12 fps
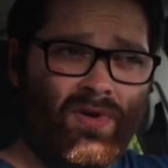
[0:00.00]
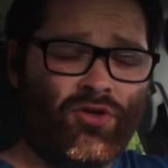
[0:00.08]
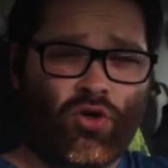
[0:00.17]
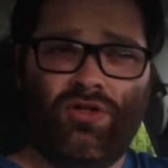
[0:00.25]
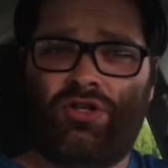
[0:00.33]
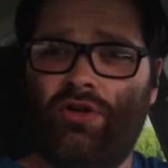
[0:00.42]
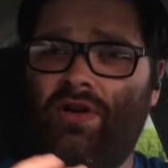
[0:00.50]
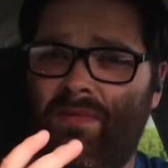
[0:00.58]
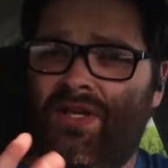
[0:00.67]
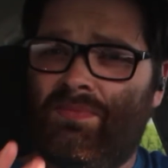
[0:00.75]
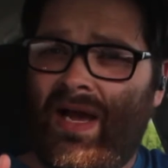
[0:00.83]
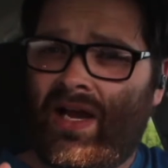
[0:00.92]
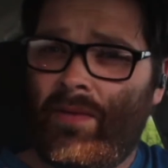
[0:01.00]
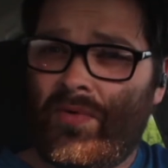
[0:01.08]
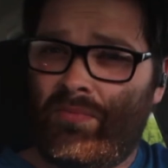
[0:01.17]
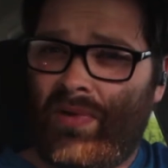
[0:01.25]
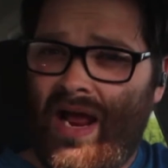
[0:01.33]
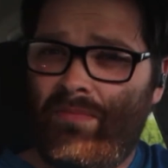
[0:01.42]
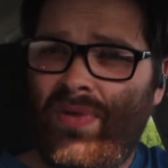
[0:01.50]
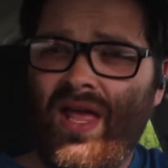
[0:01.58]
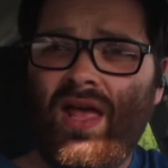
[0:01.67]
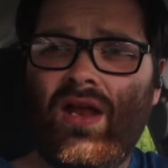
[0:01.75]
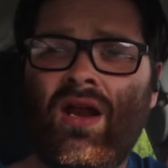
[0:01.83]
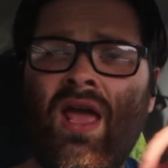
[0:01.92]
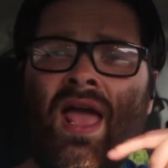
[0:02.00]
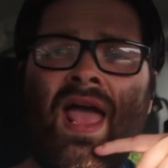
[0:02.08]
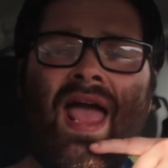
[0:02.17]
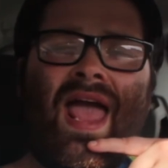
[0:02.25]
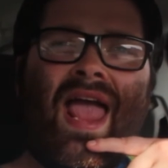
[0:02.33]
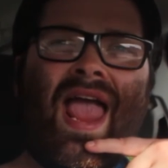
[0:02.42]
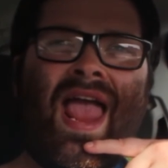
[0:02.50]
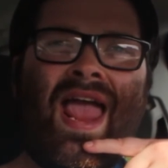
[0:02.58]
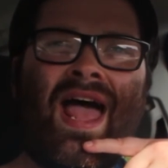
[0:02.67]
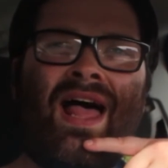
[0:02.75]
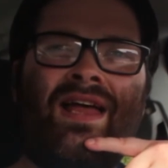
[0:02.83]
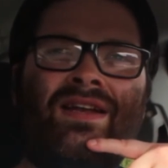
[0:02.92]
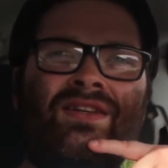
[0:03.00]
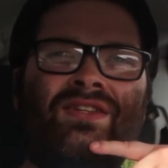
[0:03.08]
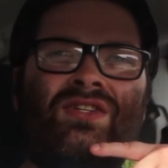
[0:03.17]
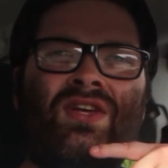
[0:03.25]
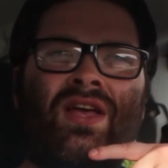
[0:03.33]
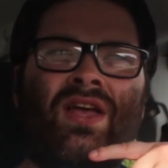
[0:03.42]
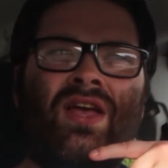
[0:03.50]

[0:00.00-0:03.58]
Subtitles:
George Clooney meets back up with Brad Pitt. And